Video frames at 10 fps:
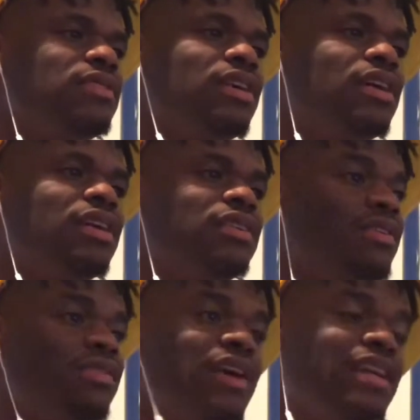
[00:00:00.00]
uh,
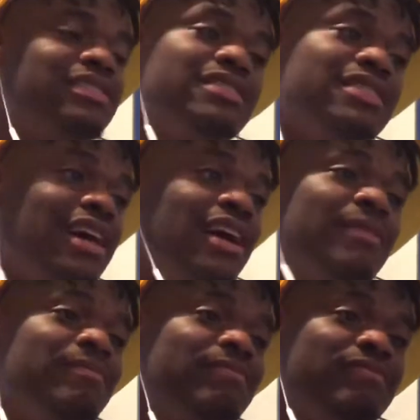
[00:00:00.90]
don't know how to
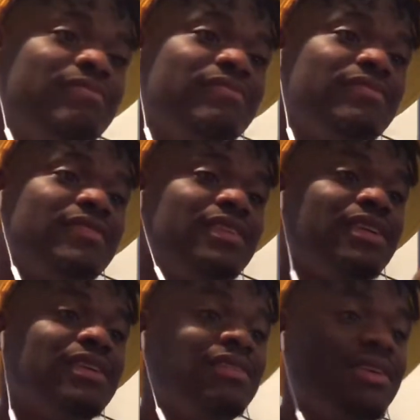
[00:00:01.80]
stop,
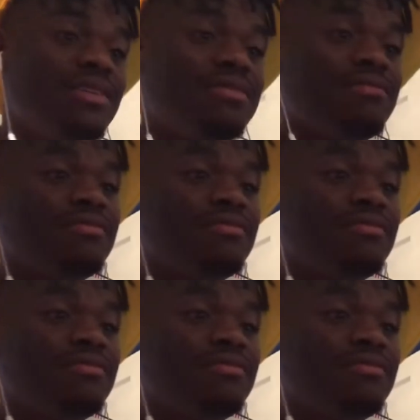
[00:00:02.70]
like